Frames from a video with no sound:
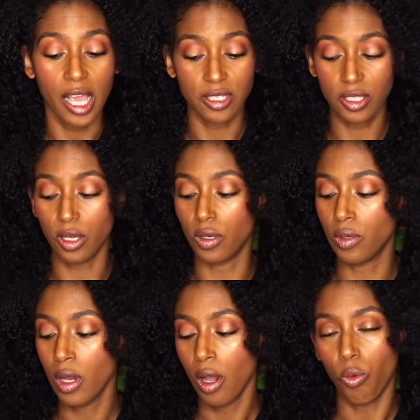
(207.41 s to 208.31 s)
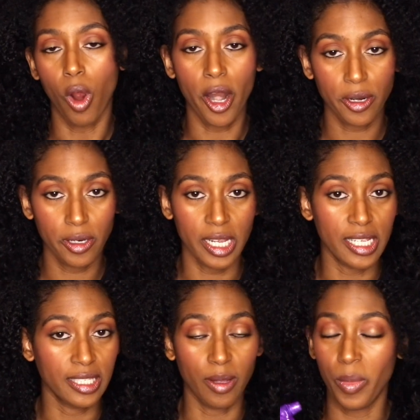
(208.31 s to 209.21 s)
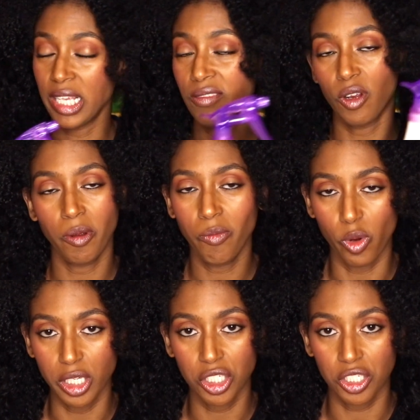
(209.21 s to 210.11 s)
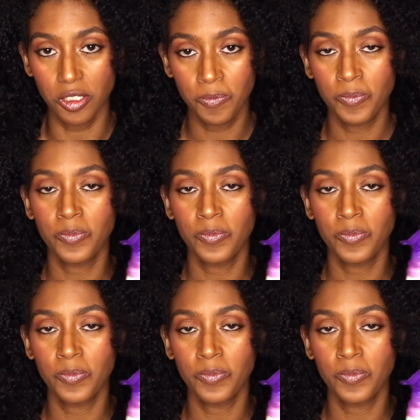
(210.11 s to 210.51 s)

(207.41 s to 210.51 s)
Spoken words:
And so water is the best form of moisture.